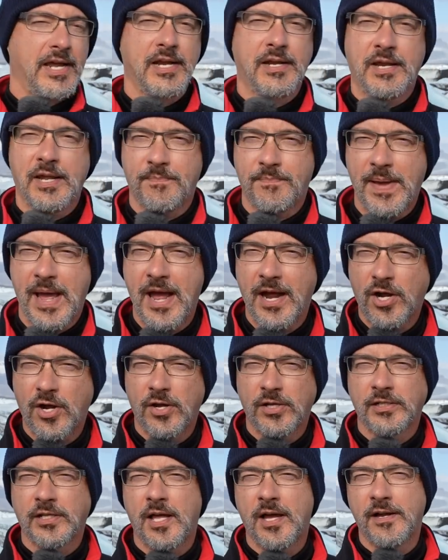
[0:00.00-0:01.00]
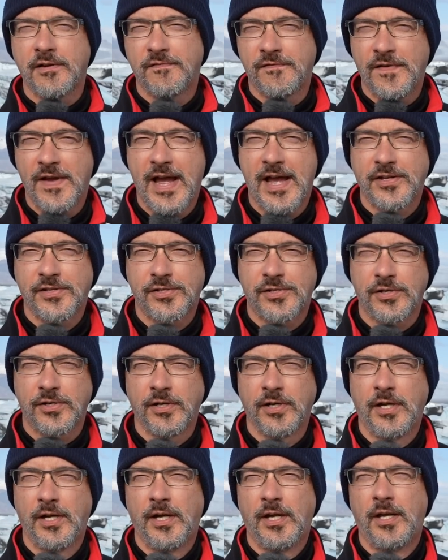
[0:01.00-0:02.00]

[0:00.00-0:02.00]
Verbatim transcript: and get back online faster.